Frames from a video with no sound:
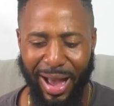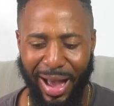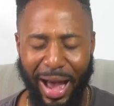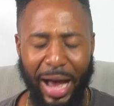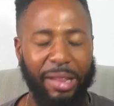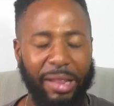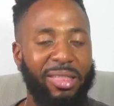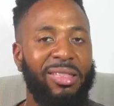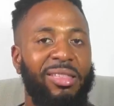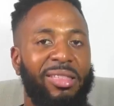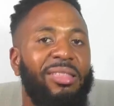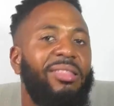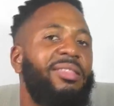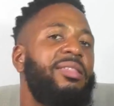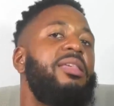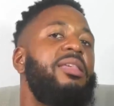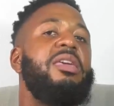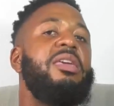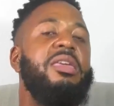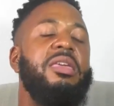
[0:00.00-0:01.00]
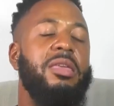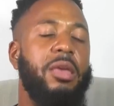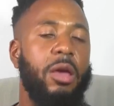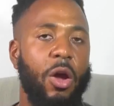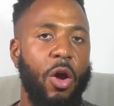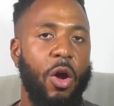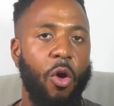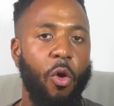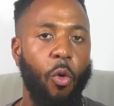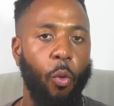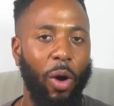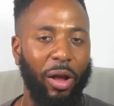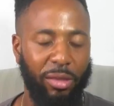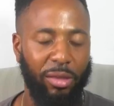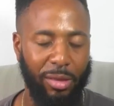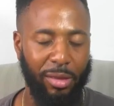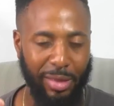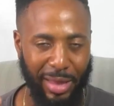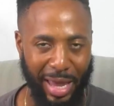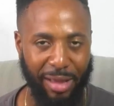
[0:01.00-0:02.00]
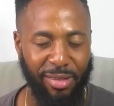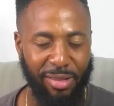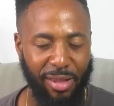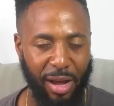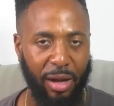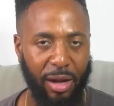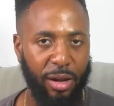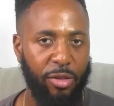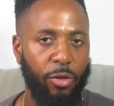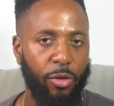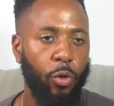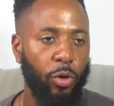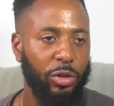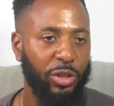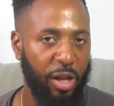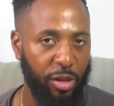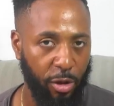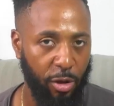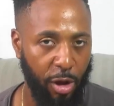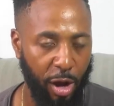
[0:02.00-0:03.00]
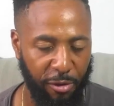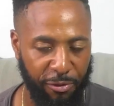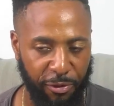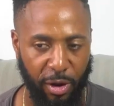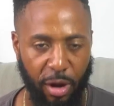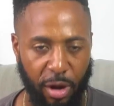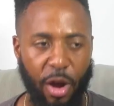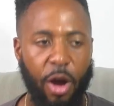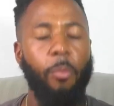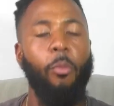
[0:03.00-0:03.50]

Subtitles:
and see what exactly this coach has to offer.